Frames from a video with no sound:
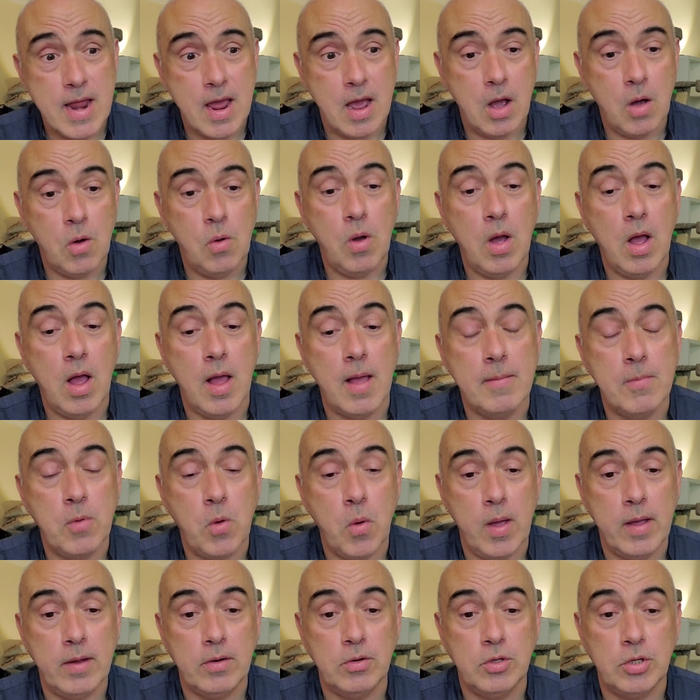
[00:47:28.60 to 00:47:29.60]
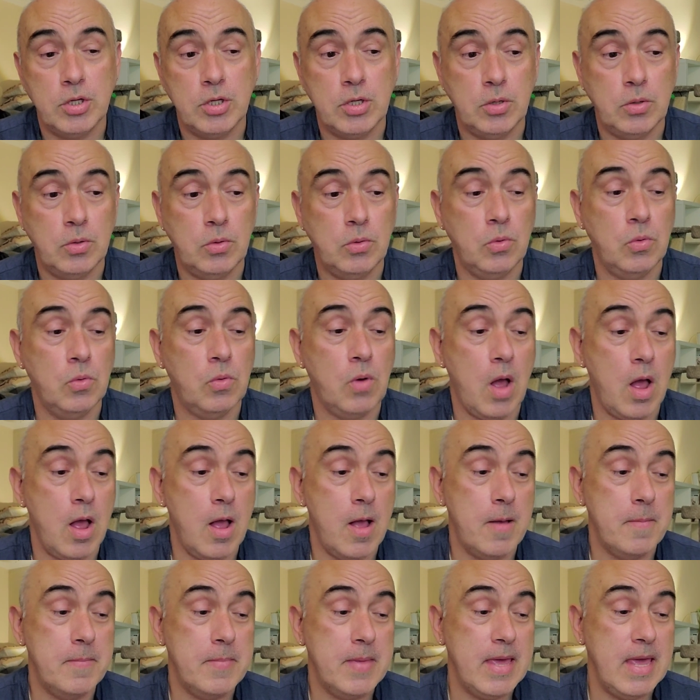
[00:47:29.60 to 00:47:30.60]
right now I'm going
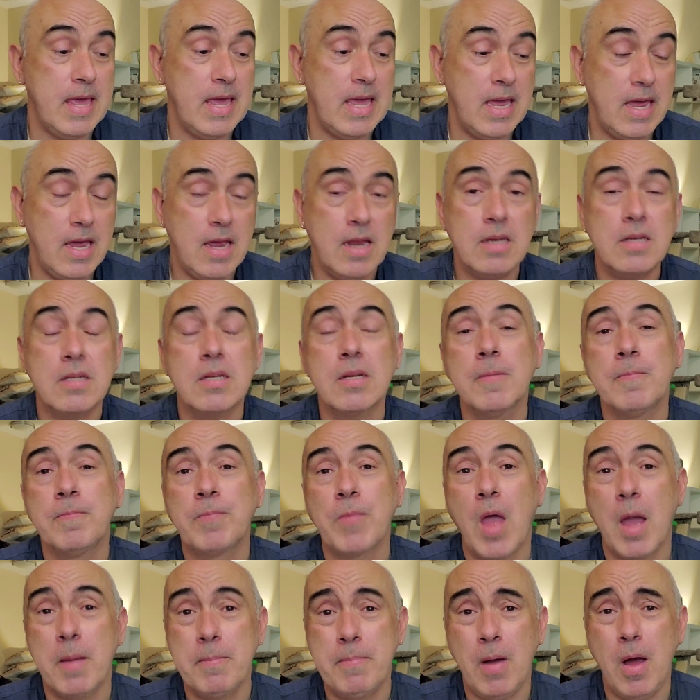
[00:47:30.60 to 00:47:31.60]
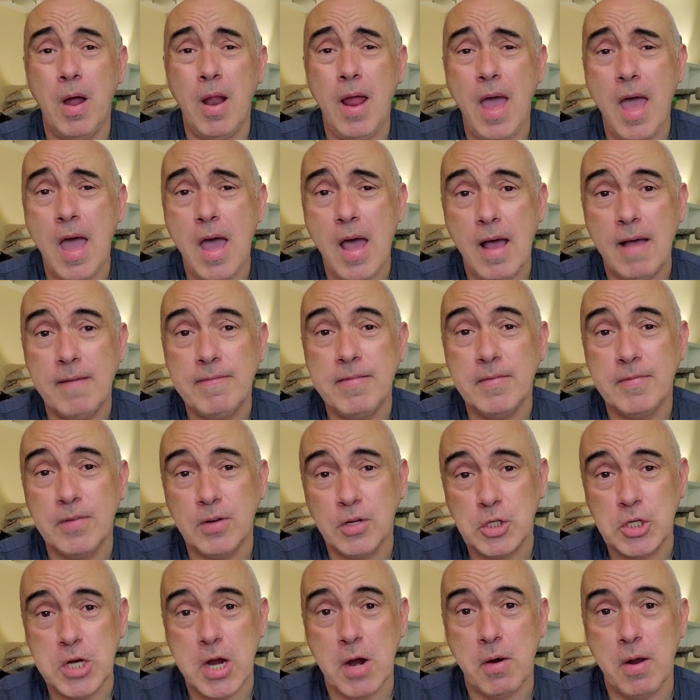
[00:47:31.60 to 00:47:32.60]
to eat. I bought
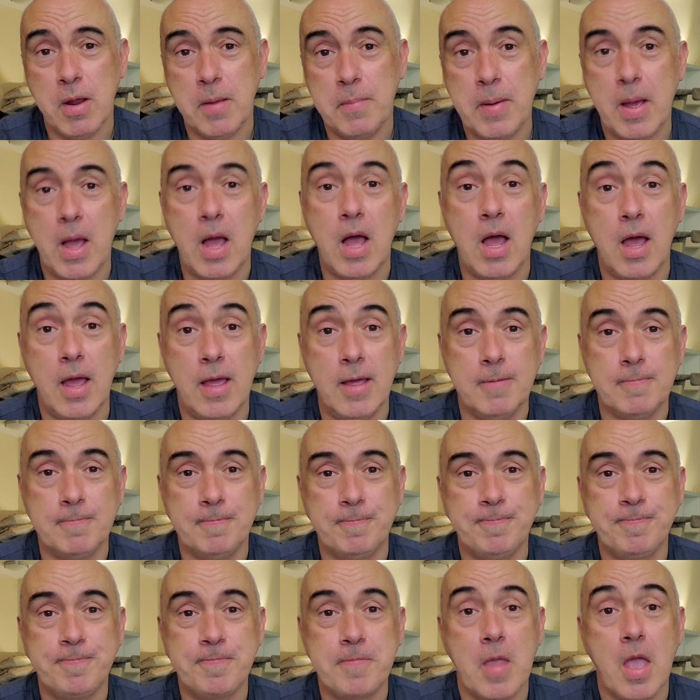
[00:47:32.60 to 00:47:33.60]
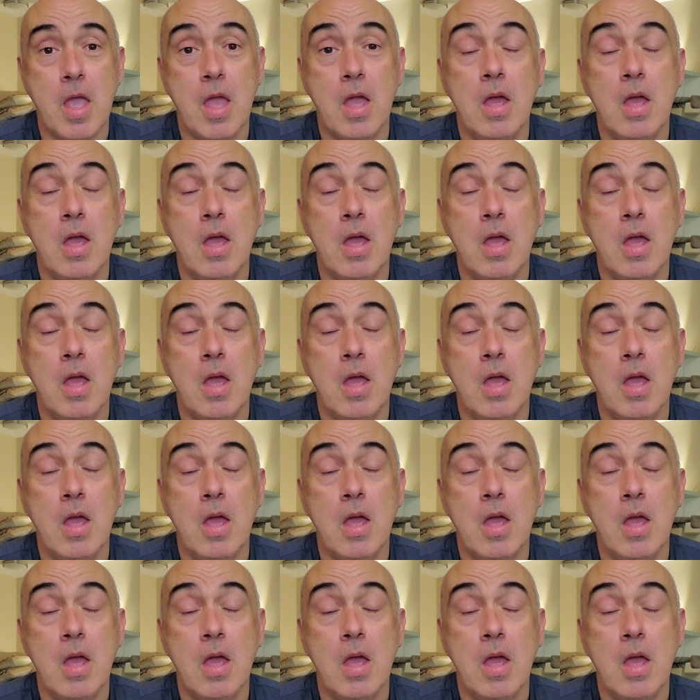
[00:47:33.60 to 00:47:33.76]
half of a cherry pie.